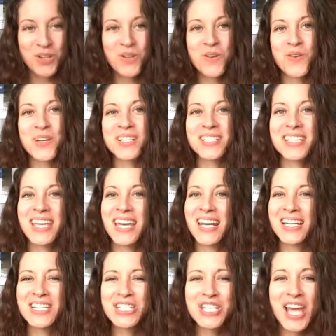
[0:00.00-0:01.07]
you're going to
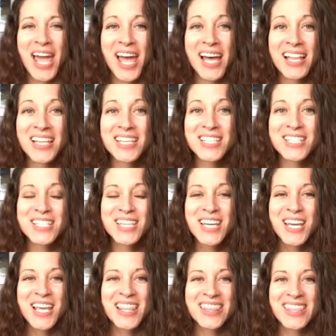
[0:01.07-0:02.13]
get a challenge
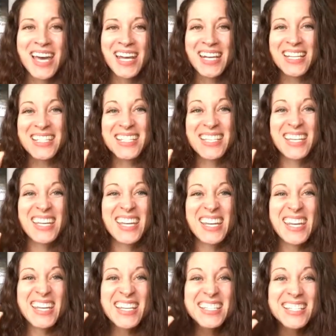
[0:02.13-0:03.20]
that is
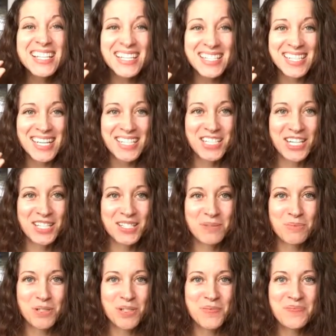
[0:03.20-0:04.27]
easily
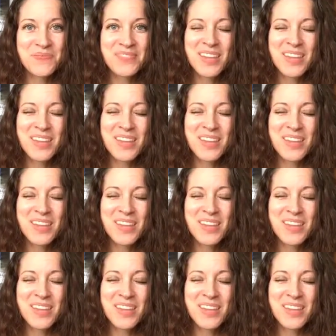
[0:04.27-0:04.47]
digestible,